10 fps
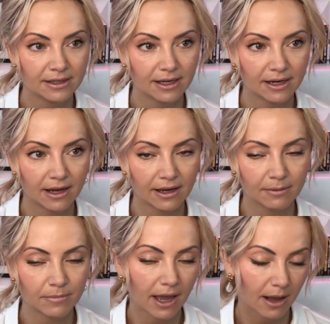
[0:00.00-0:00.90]
And
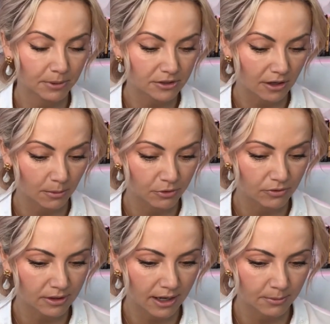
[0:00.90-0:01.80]
I'm happy to help you
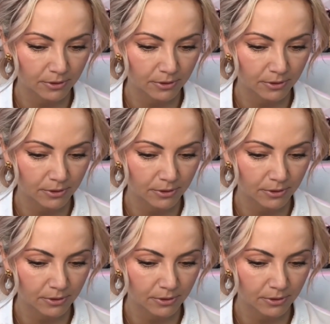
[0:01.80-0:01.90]
with that,